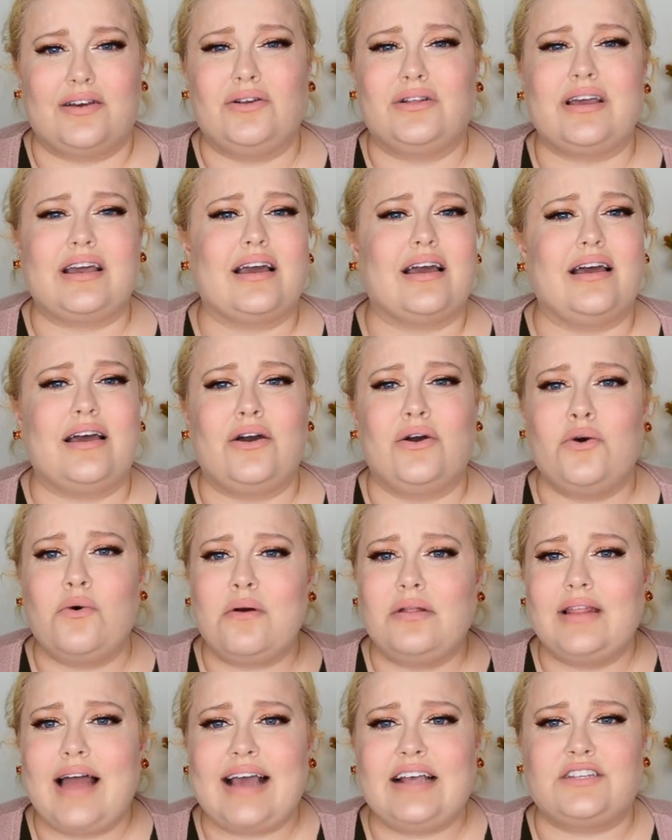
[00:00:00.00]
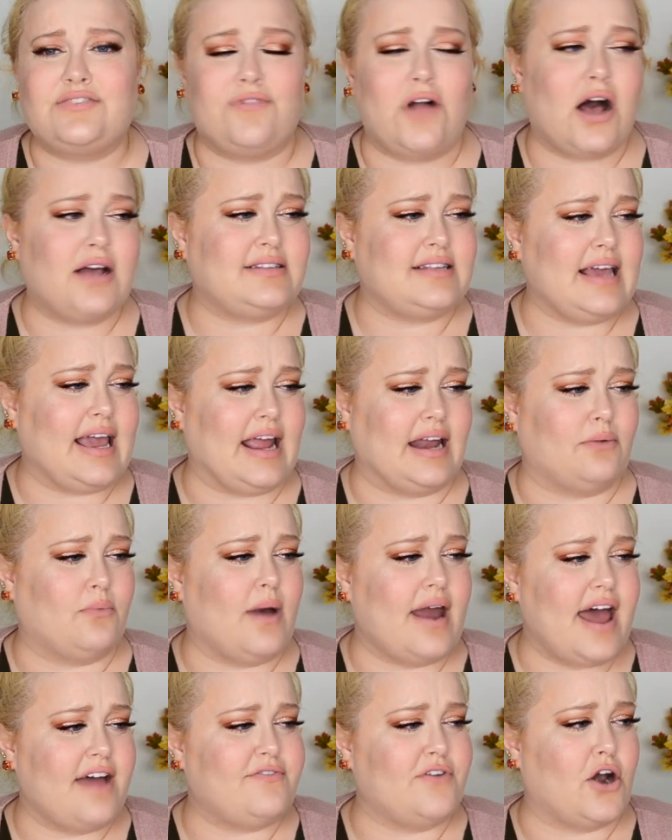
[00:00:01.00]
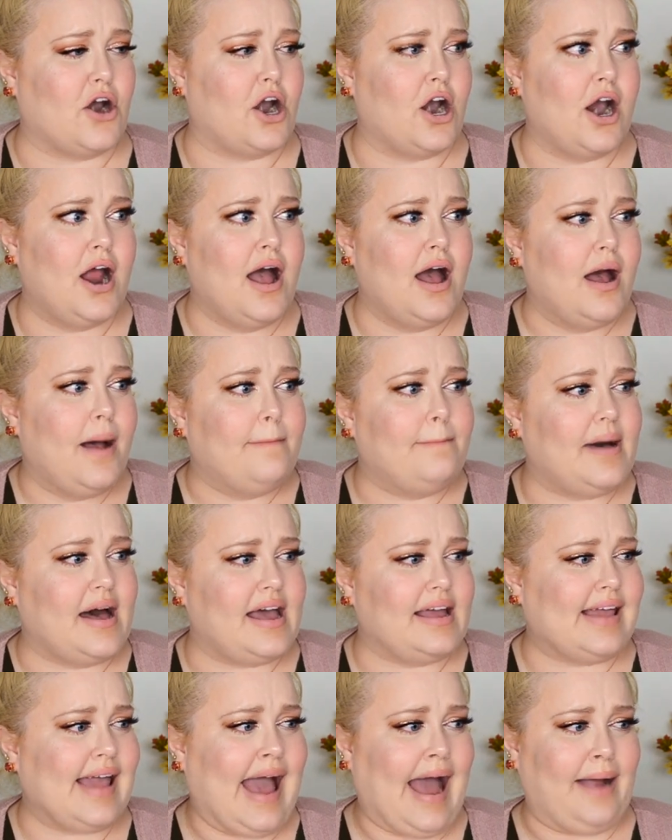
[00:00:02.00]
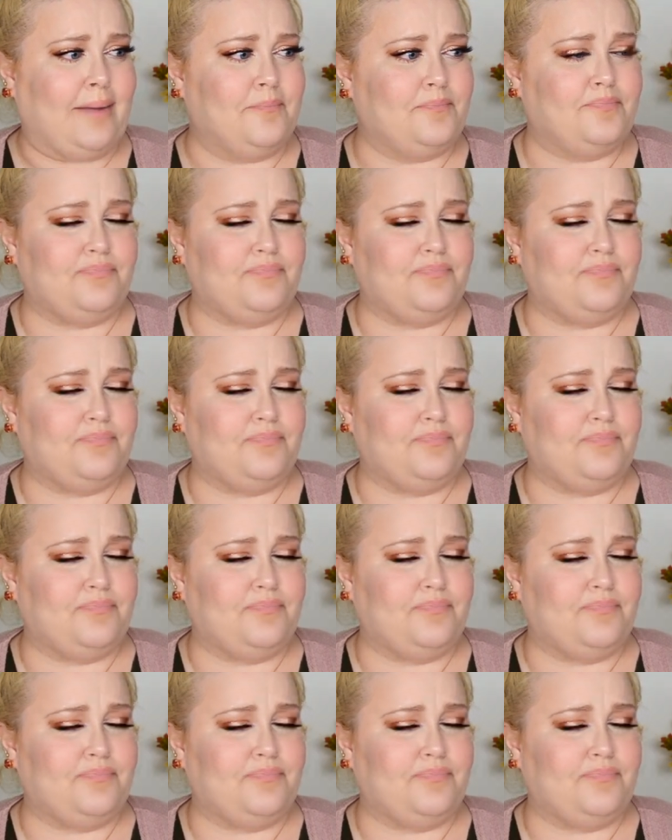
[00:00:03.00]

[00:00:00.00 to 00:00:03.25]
like who likes flossing whatever but yeah